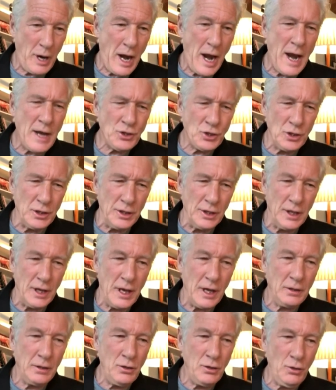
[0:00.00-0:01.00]
passion and
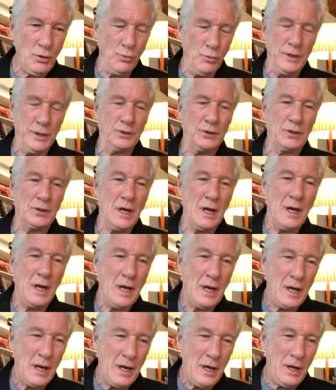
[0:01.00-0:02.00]
eloquence
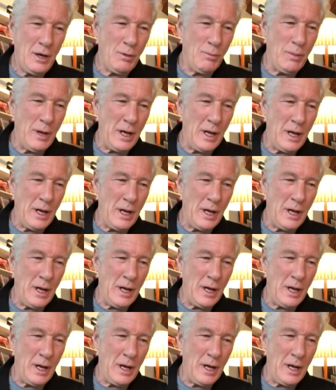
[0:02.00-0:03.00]
about
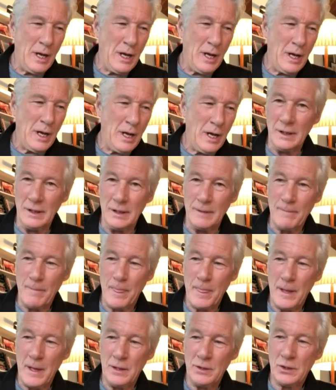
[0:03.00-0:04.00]
responsibility
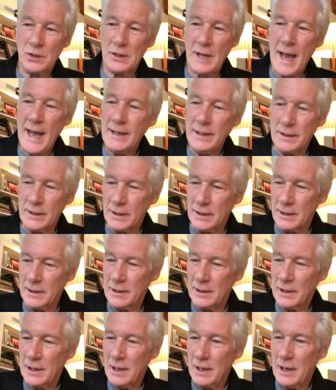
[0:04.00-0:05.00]
and sanity.
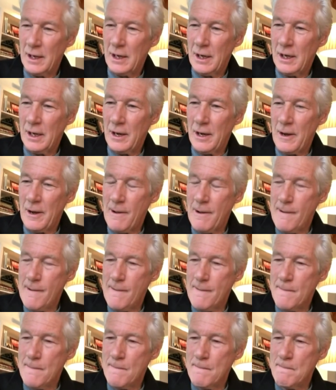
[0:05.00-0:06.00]

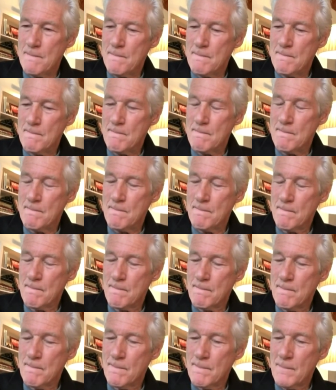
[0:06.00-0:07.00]
I
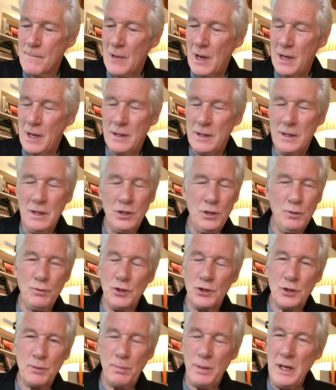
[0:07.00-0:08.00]
think she
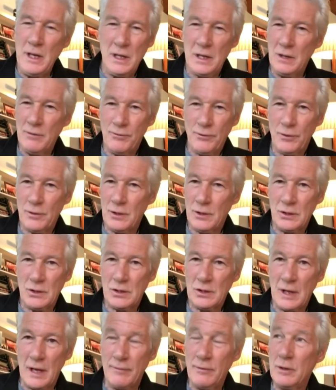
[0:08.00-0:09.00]
was speaking for the
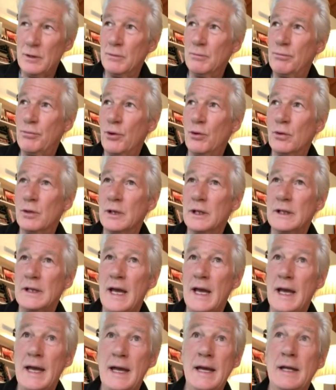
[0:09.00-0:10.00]

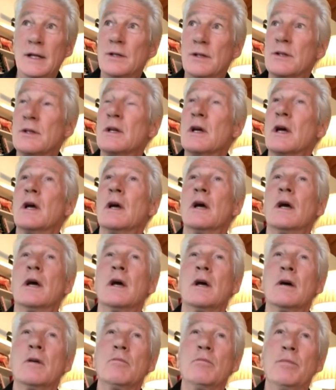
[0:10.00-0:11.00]
7.8
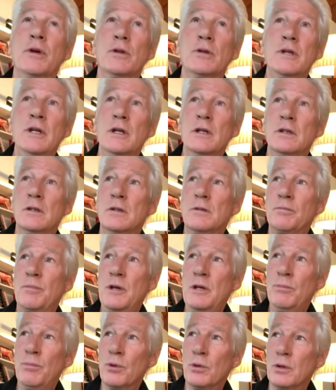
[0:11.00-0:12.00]
billion
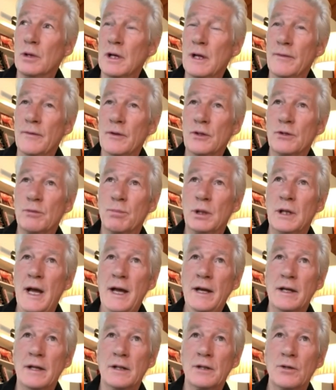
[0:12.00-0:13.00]
people on this
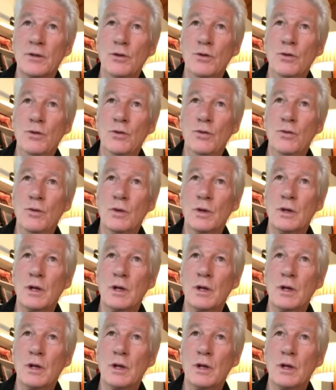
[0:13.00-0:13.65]
planet who